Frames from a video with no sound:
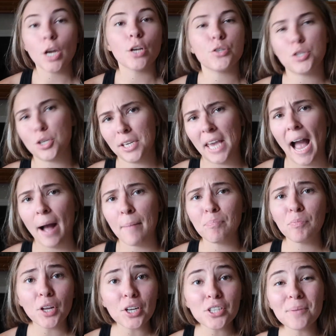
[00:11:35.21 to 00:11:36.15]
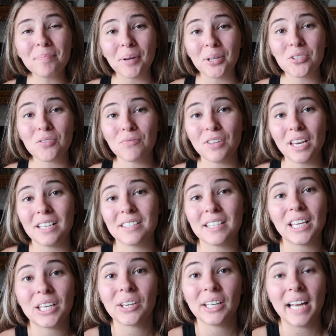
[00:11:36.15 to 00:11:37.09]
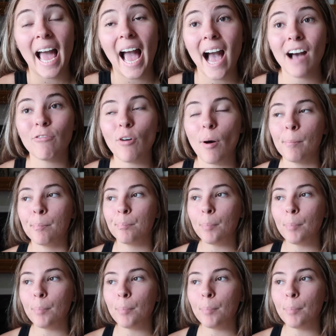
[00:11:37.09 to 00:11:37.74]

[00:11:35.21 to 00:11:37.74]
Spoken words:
So yeah, there's a bunch of things that you can have,